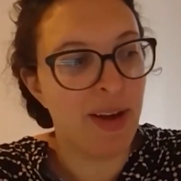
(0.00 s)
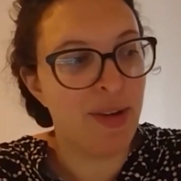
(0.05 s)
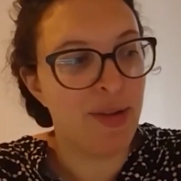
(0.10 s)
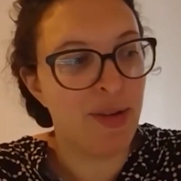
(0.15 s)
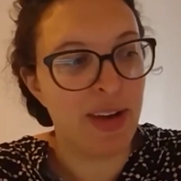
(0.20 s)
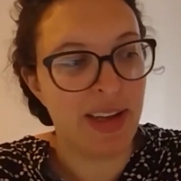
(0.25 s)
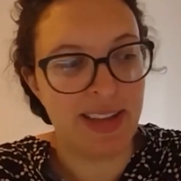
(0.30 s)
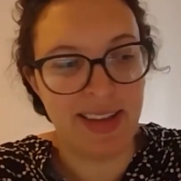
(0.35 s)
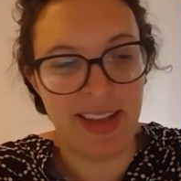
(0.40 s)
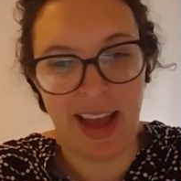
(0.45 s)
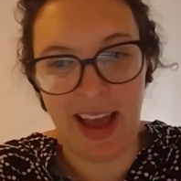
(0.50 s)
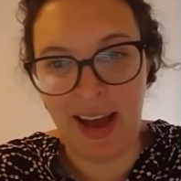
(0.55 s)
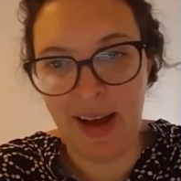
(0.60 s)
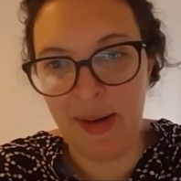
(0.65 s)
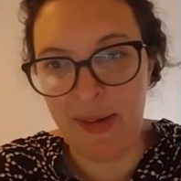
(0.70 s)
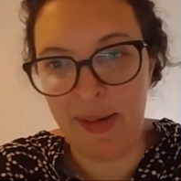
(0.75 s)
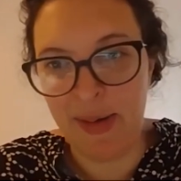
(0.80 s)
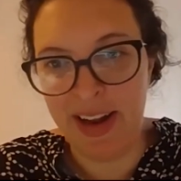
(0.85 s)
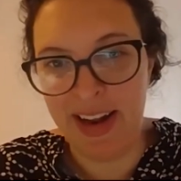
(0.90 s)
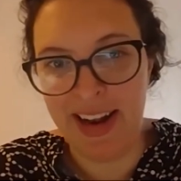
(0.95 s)
Chris,
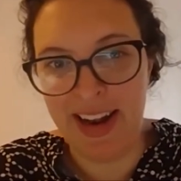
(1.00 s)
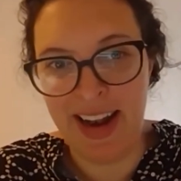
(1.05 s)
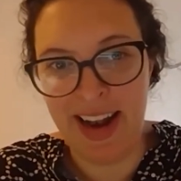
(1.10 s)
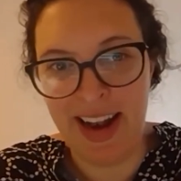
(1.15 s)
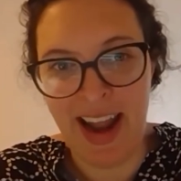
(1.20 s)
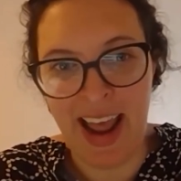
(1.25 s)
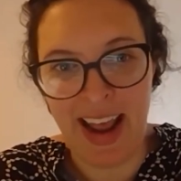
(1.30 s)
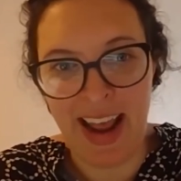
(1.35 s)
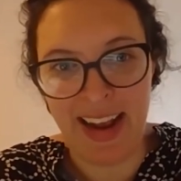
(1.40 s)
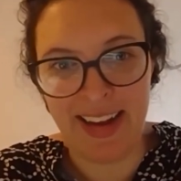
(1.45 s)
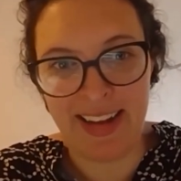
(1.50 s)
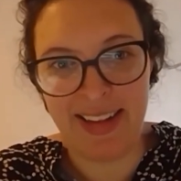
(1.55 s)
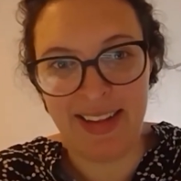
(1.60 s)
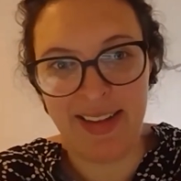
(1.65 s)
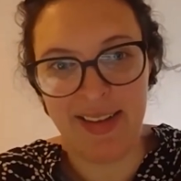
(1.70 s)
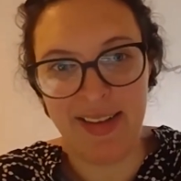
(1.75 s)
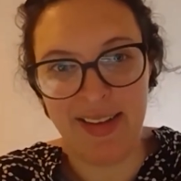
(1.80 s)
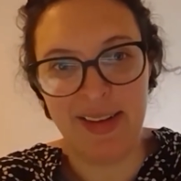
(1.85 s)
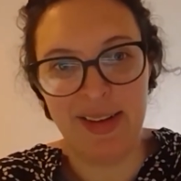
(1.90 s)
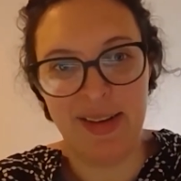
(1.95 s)
our
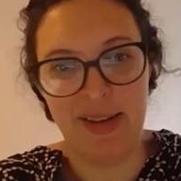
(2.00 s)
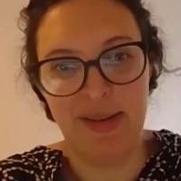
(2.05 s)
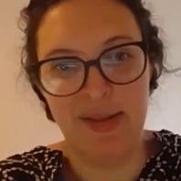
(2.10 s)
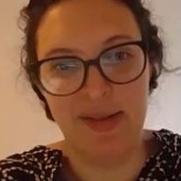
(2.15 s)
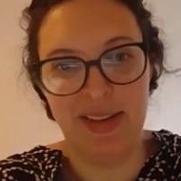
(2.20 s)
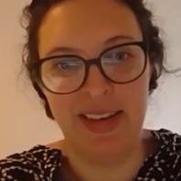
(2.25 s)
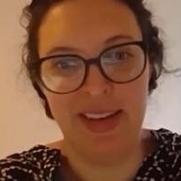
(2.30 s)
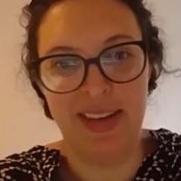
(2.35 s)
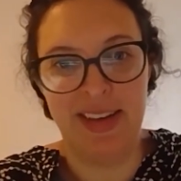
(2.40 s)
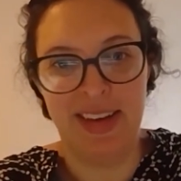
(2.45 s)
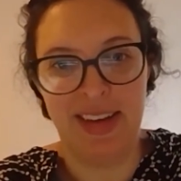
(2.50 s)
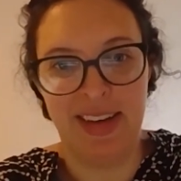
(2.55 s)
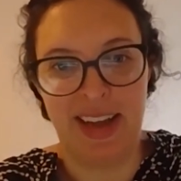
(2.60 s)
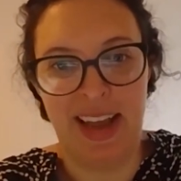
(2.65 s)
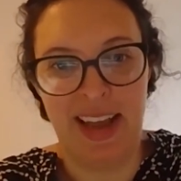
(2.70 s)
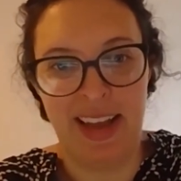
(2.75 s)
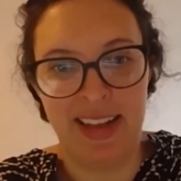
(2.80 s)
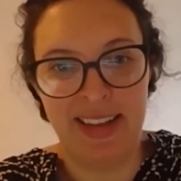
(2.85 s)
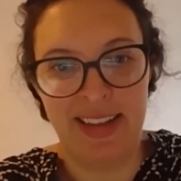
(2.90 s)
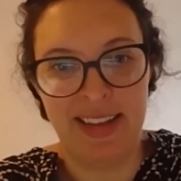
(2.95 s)
next golden
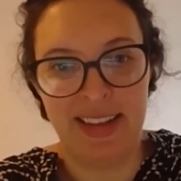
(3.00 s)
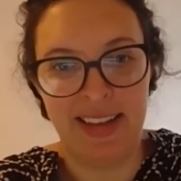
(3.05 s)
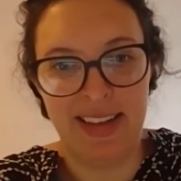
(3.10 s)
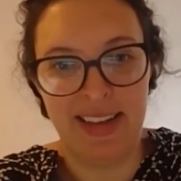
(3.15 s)
nugget.